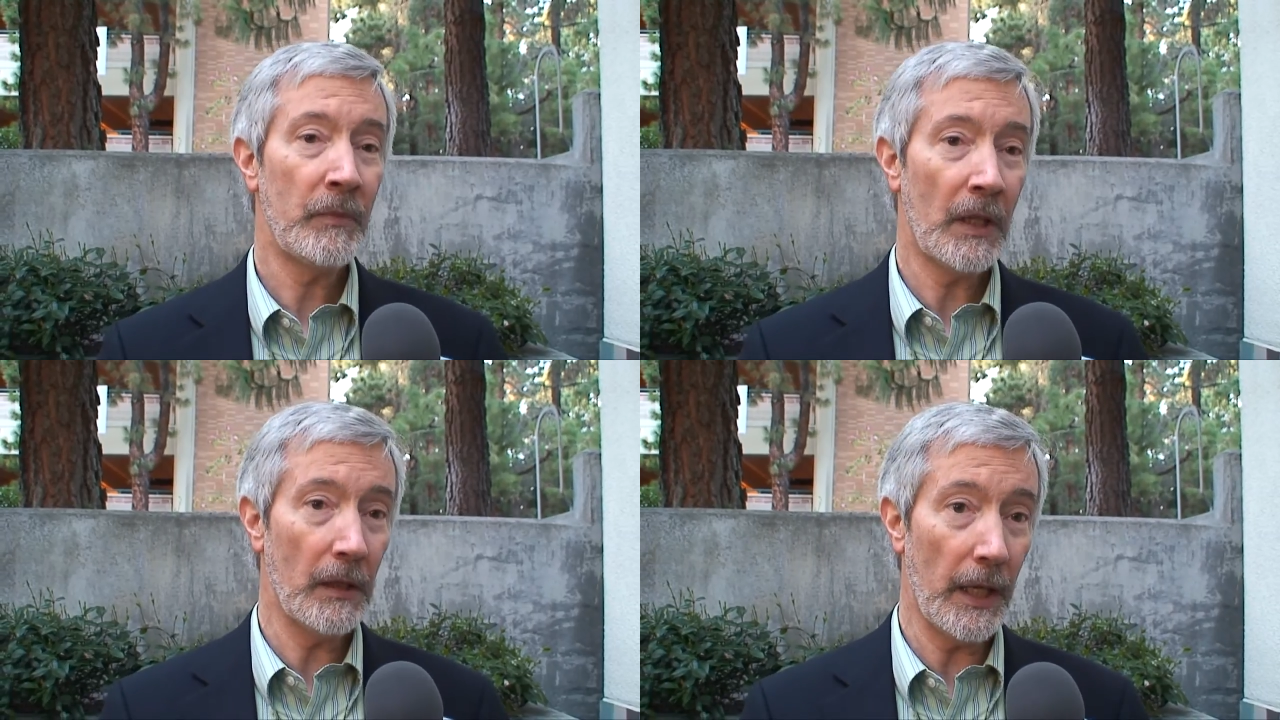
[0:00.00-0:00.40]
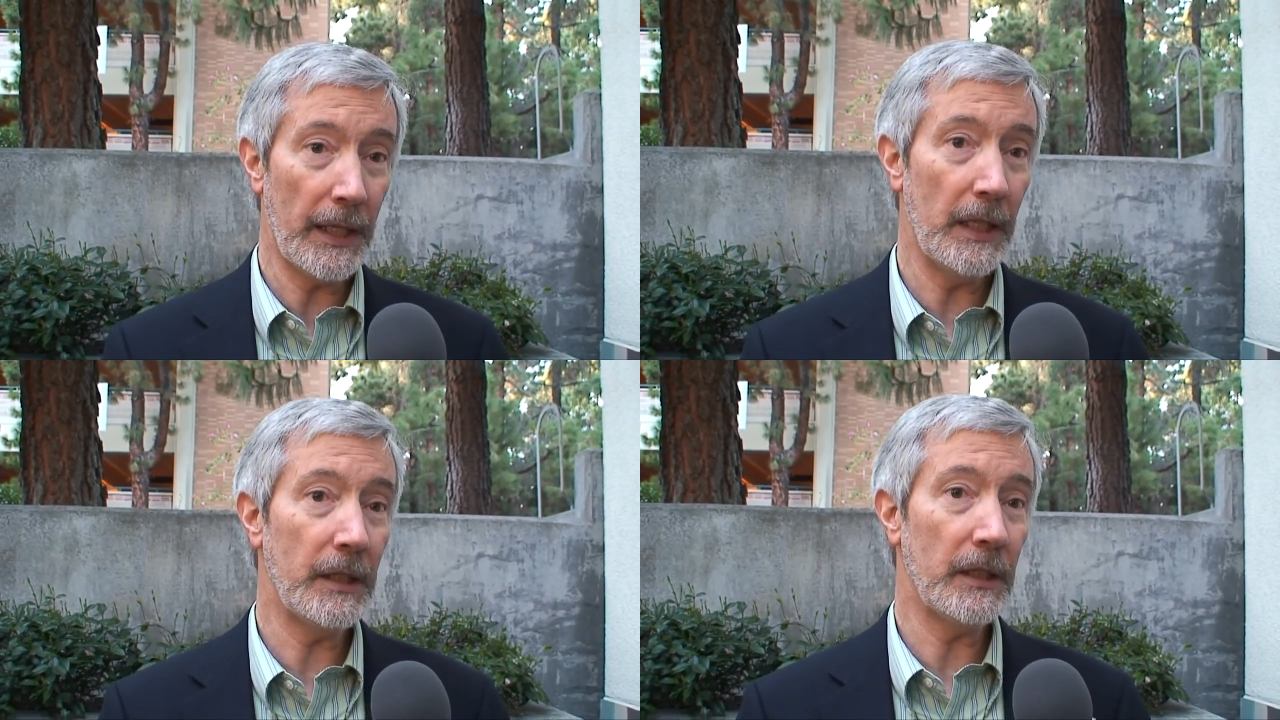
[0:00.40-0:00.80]
like
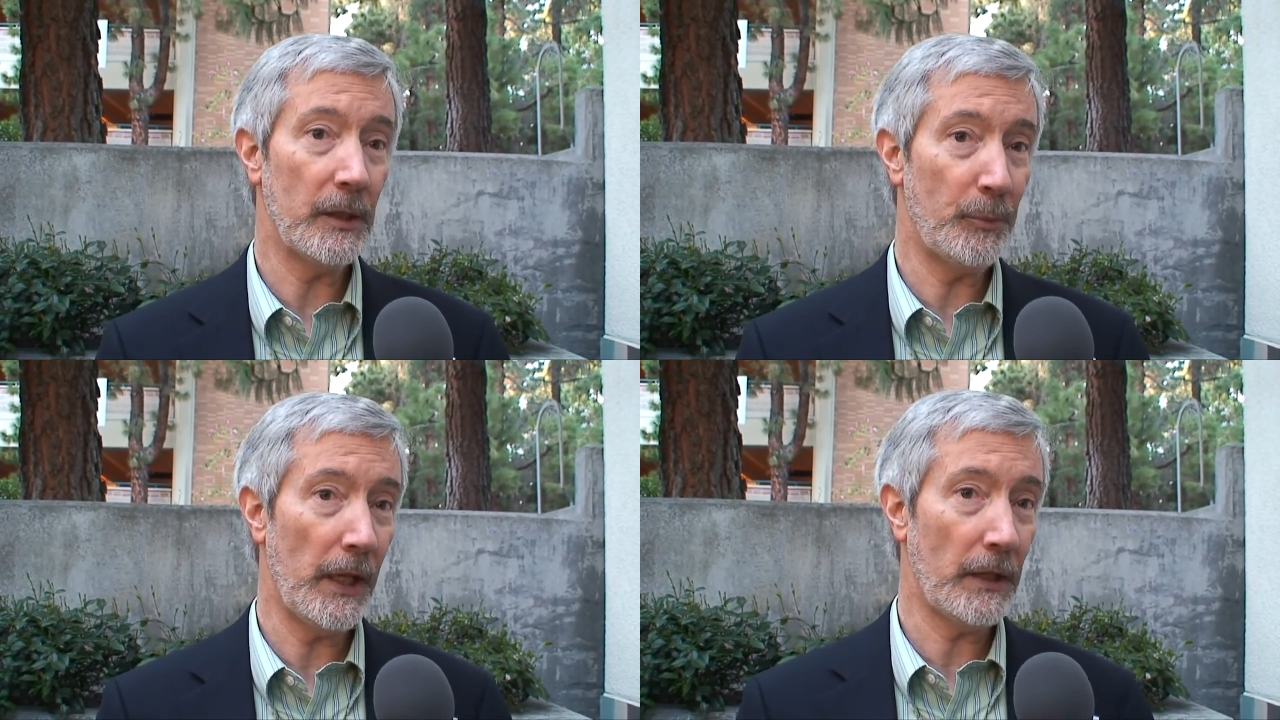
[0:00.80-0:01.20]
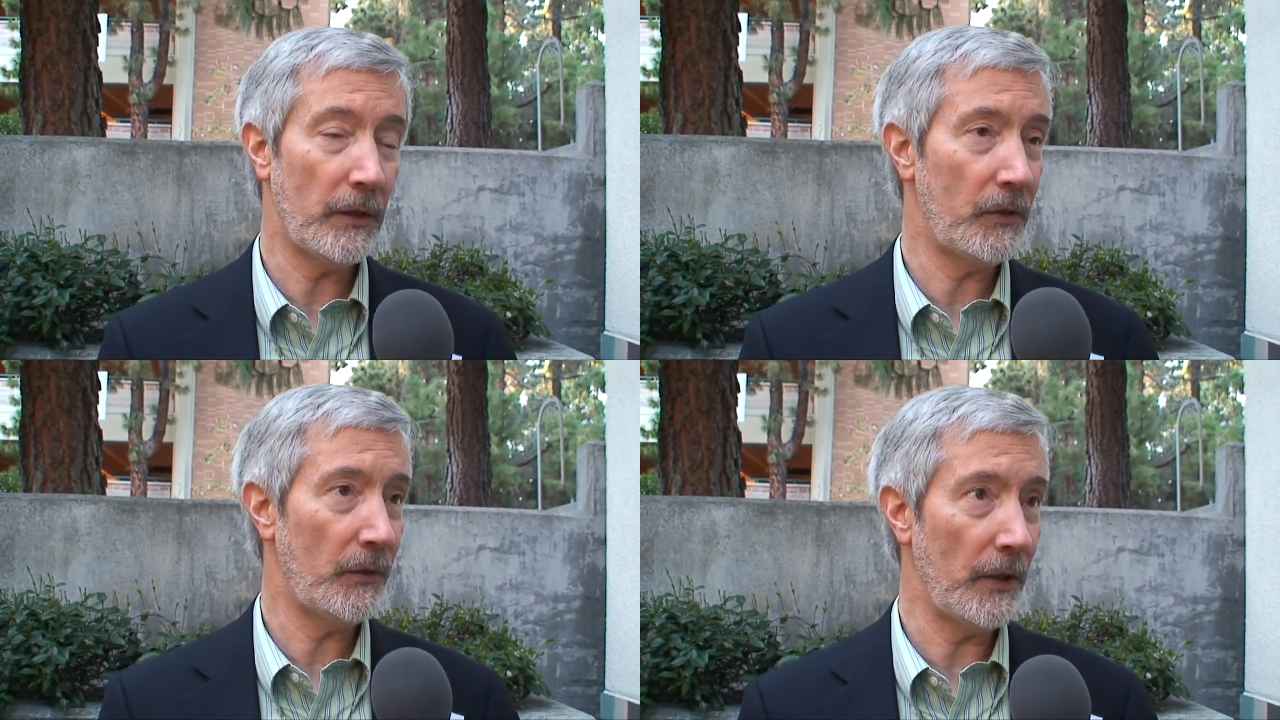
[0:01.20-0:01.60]
ending the
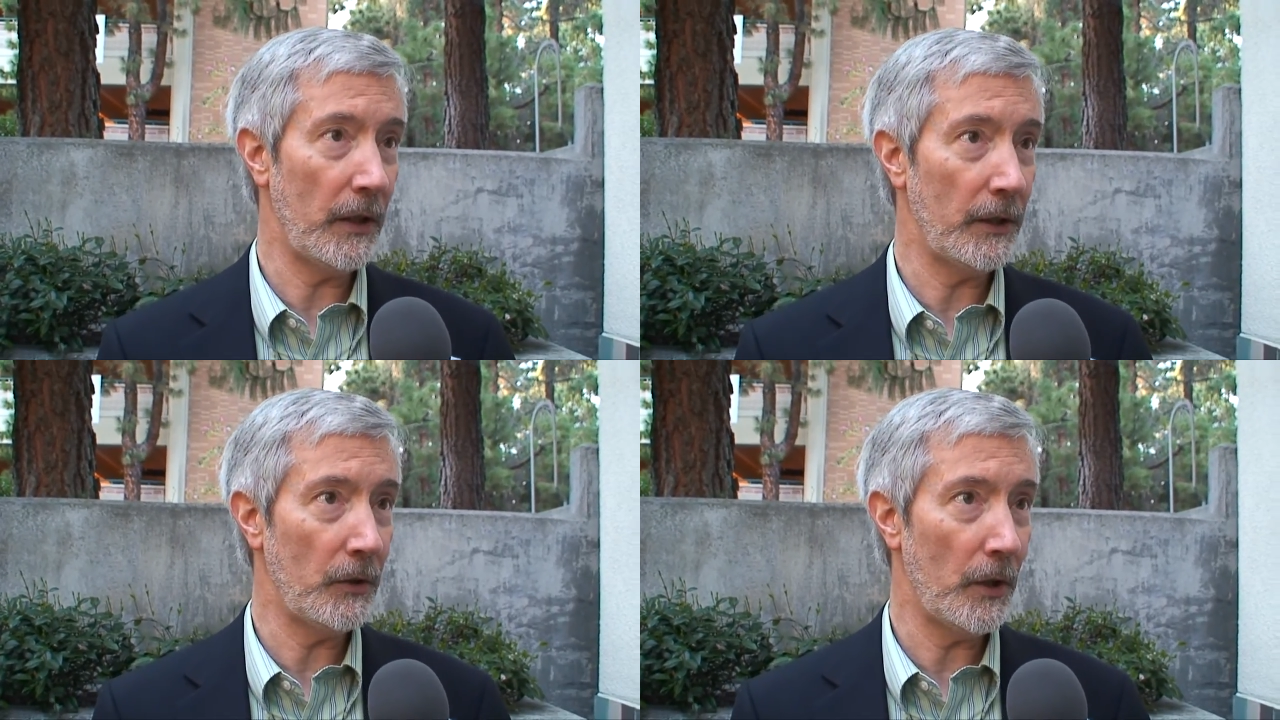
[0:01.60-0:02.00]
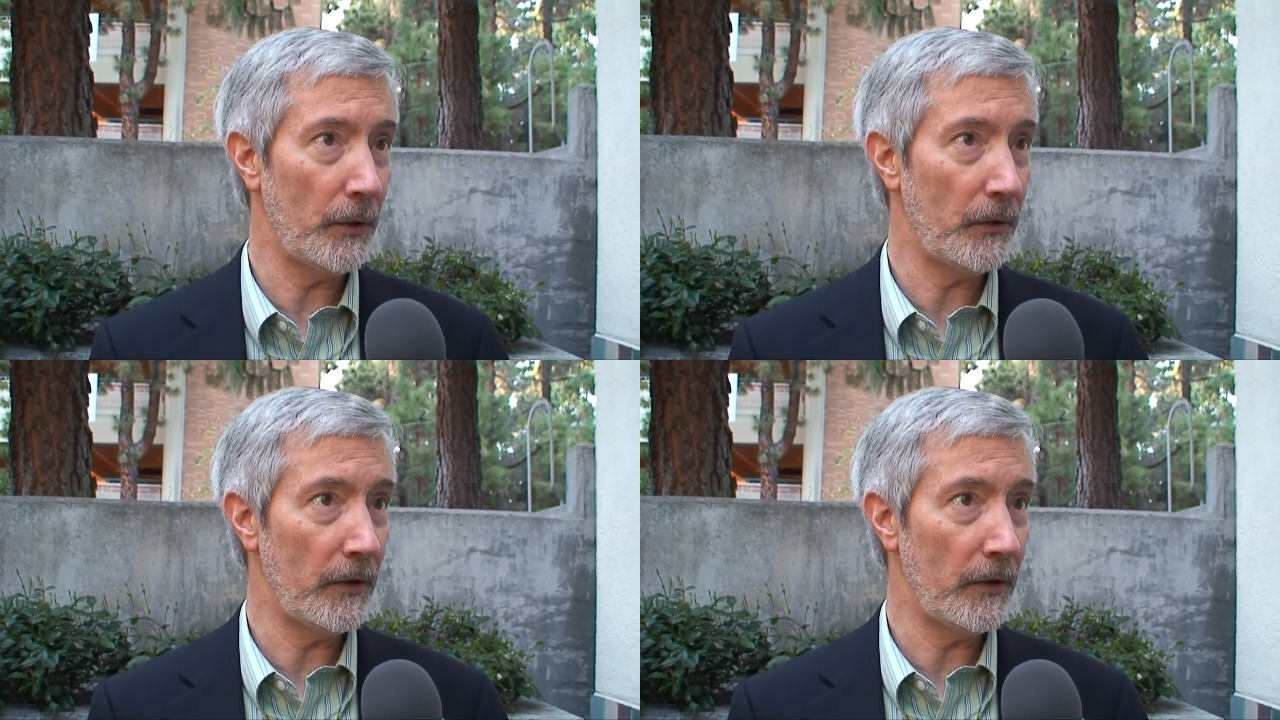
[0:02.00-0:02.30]
practice of selling daughters